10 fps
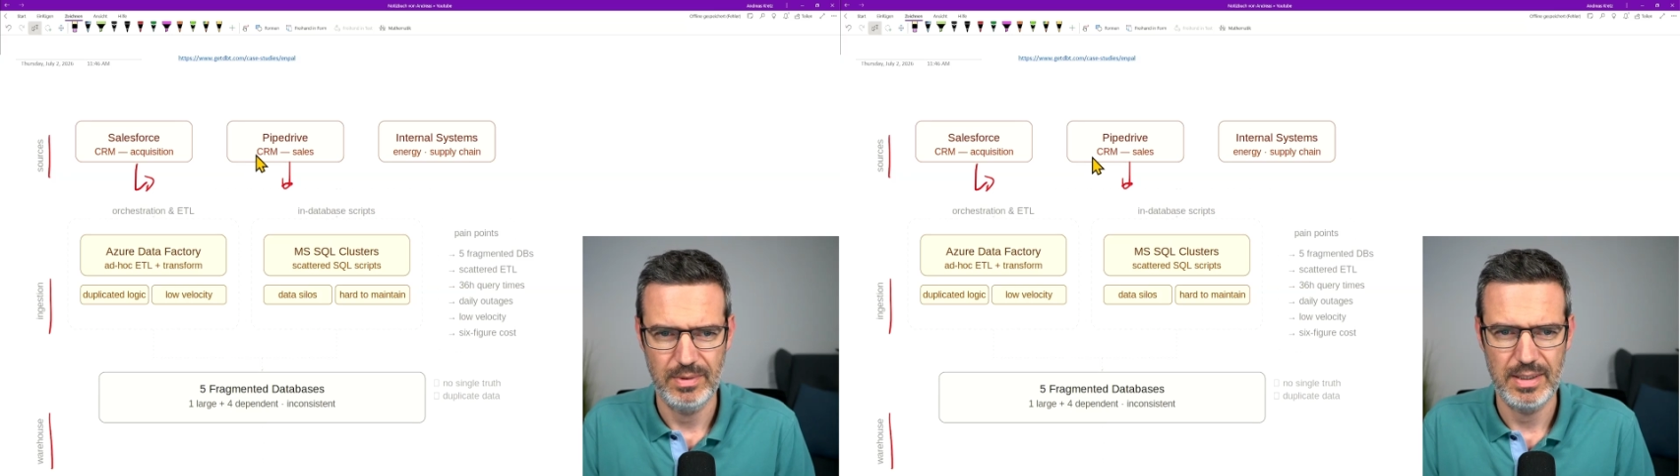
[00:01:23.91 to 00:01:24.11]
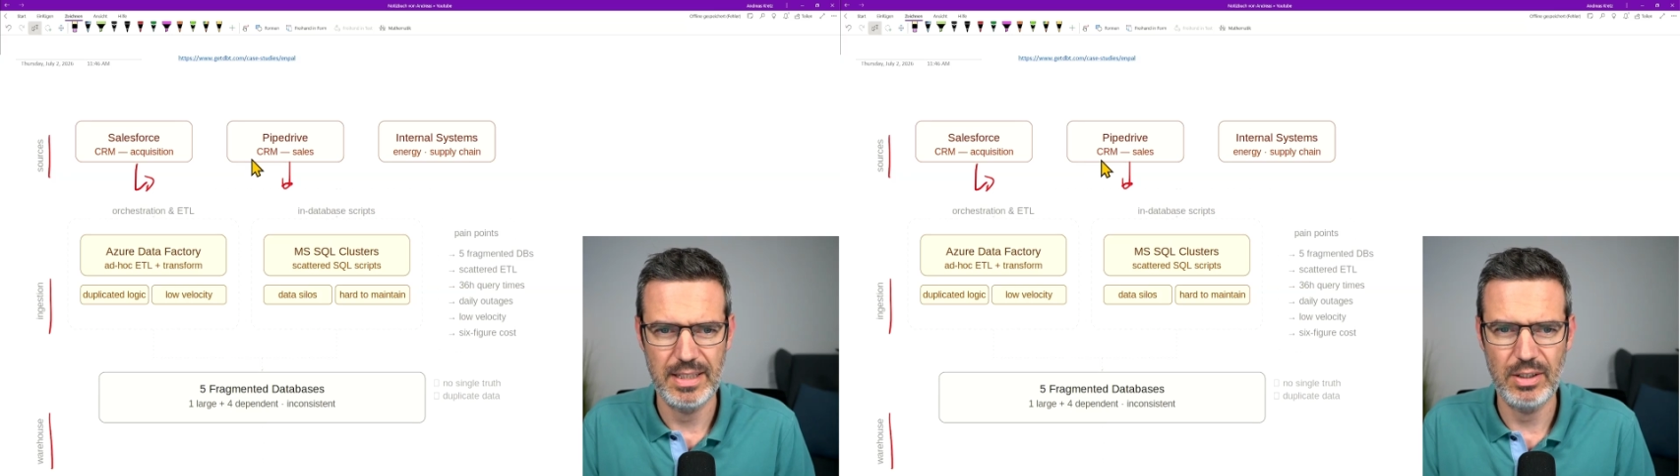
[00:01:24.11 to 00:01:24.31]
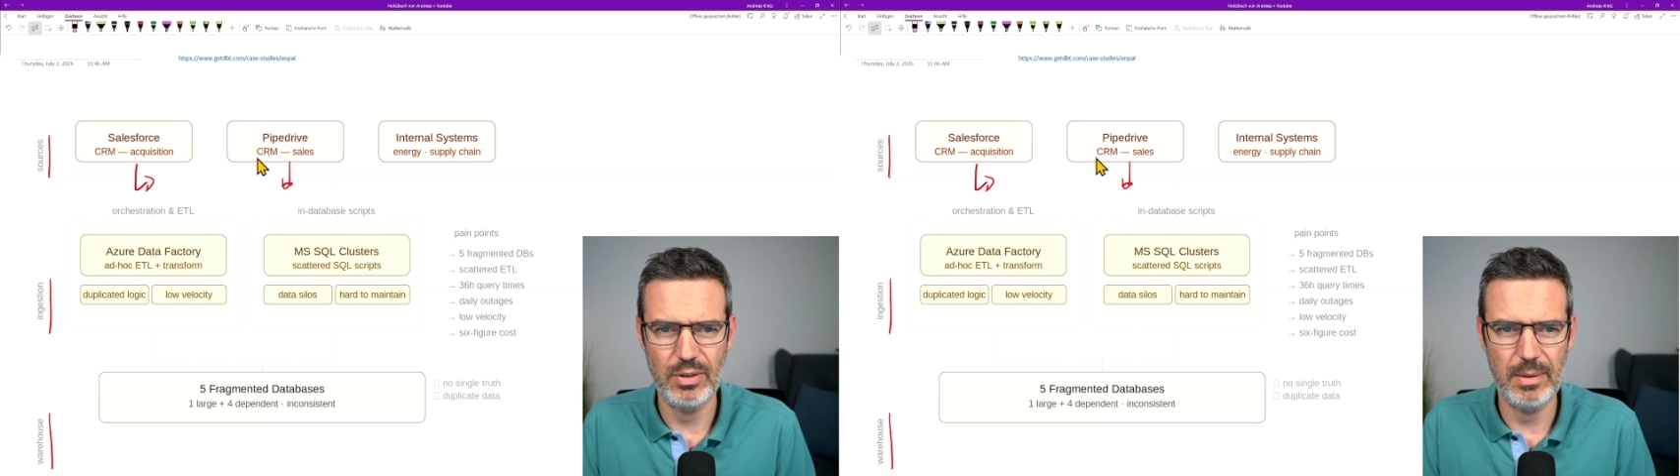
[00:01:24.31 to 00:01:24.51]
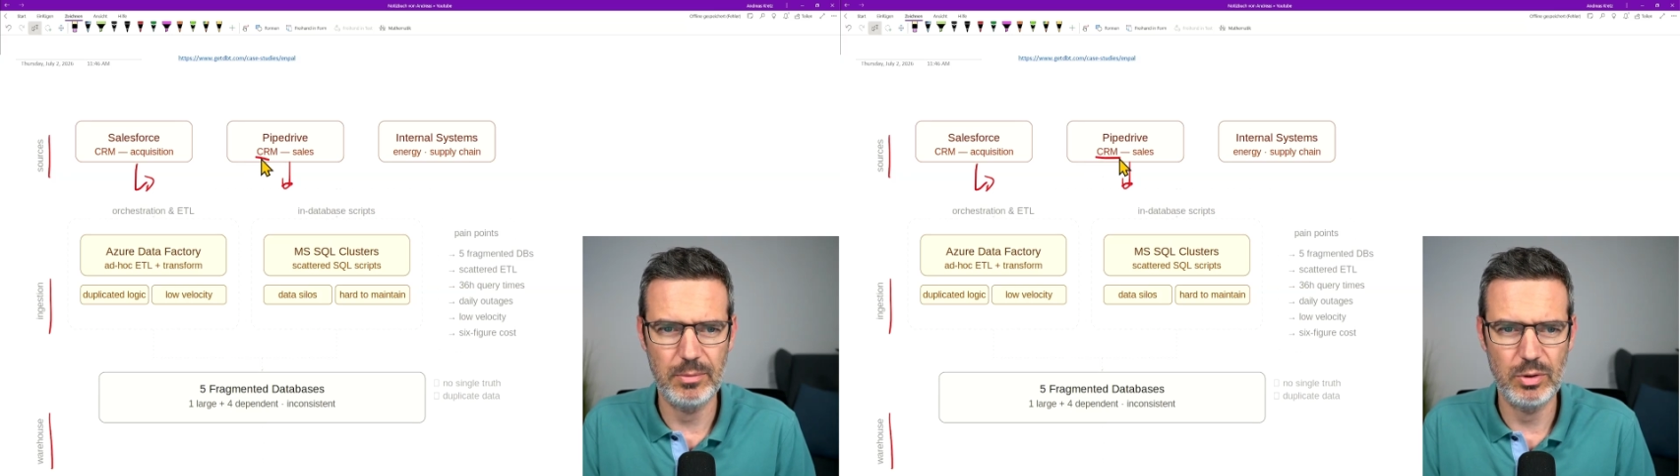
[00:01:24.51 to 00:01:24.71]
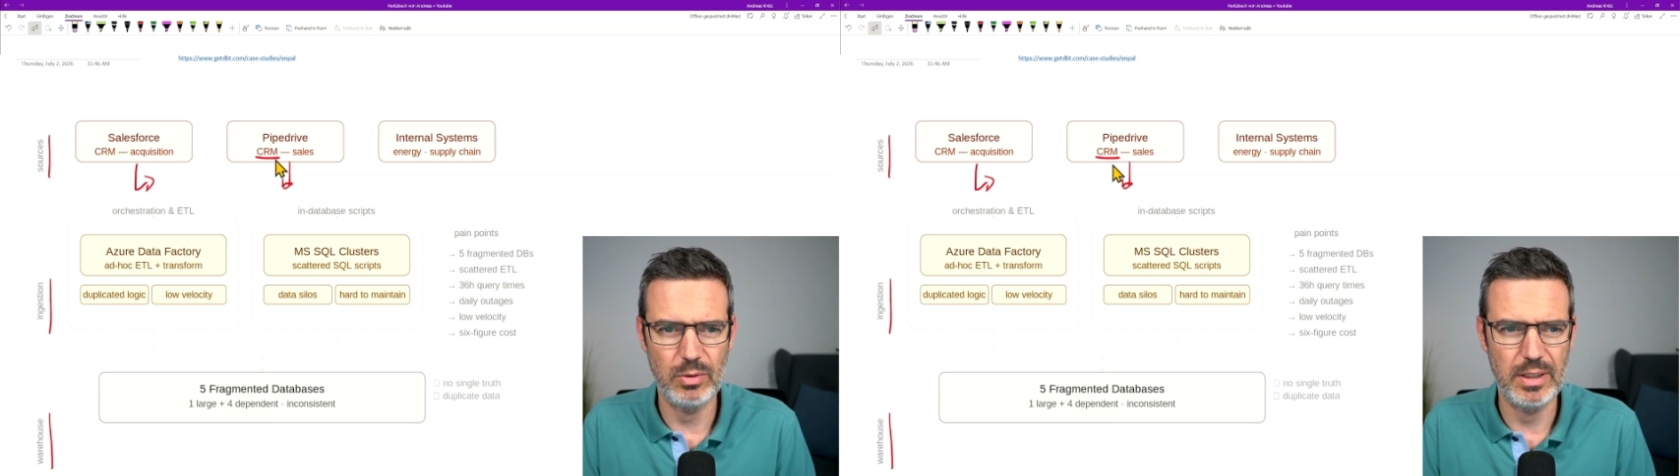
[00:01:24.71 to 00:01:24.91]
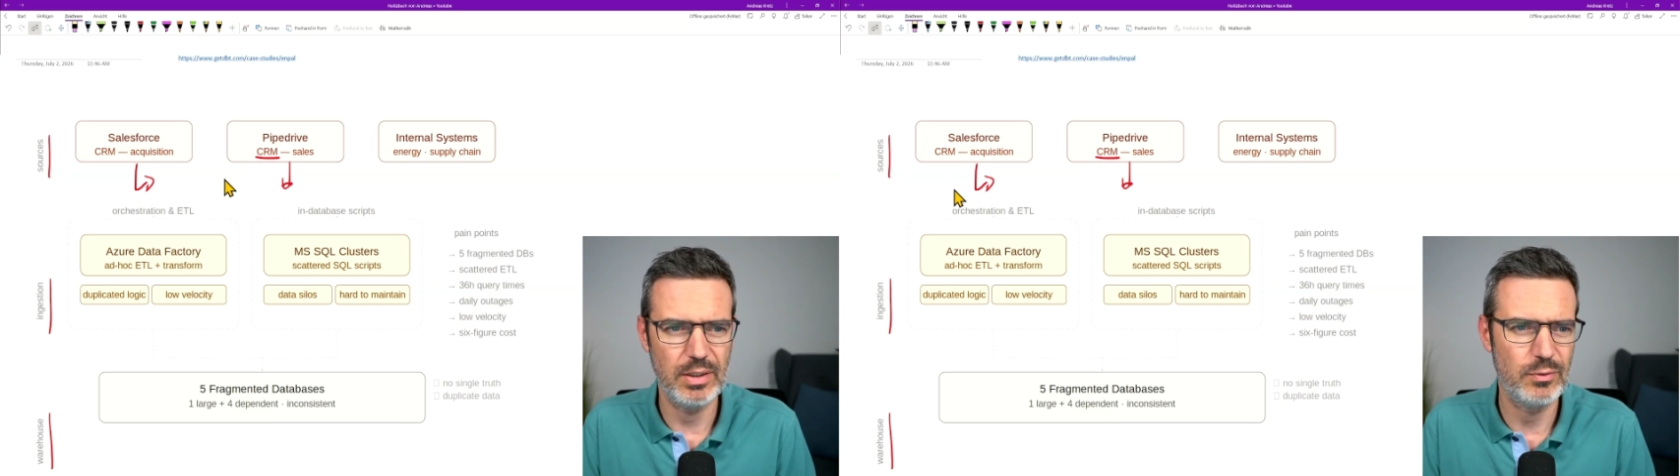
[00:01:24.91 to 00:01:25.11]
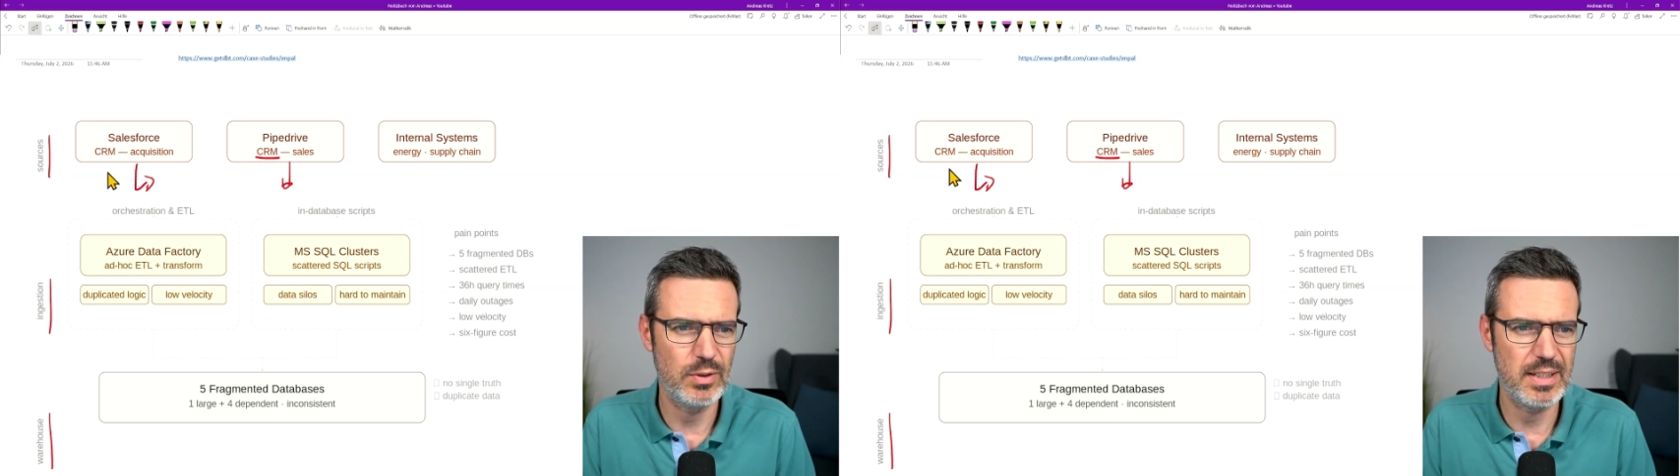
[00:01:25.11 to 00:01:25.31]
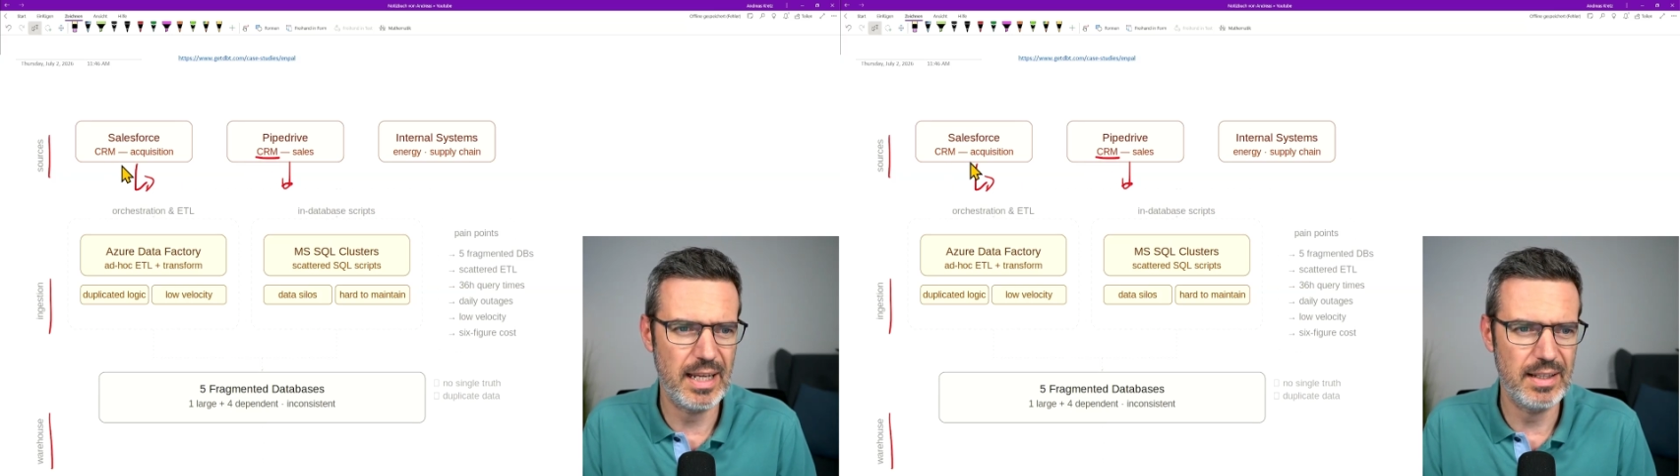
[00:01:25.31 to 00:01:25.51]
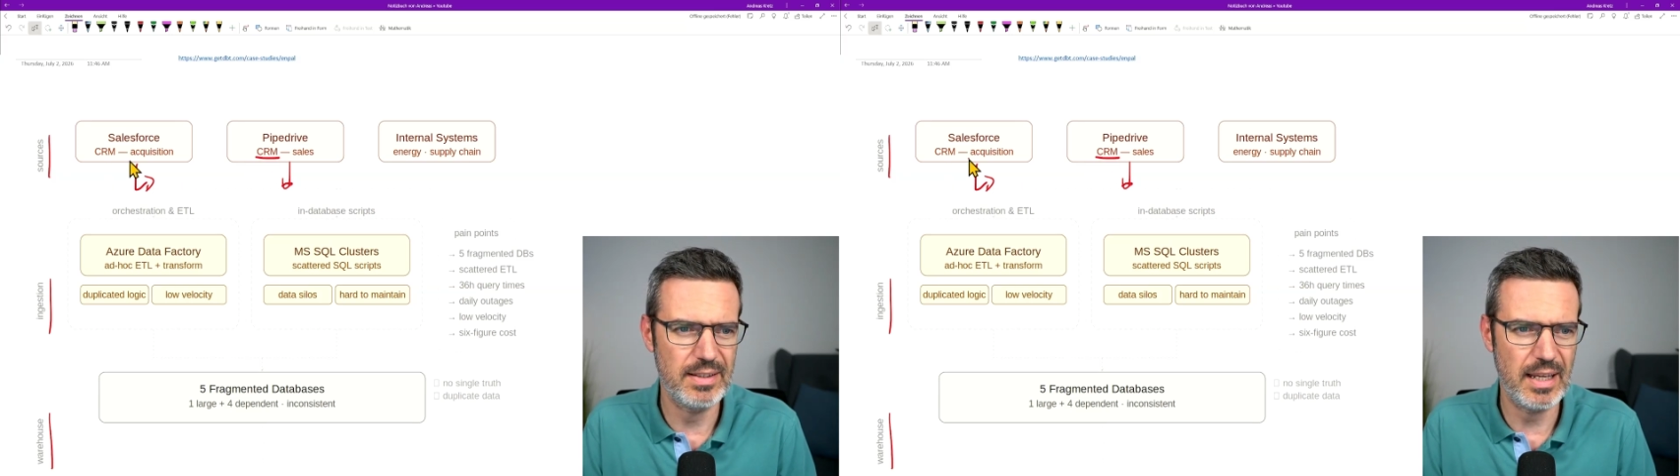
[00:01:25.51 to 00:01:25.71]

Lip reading: CRM tool here for sales,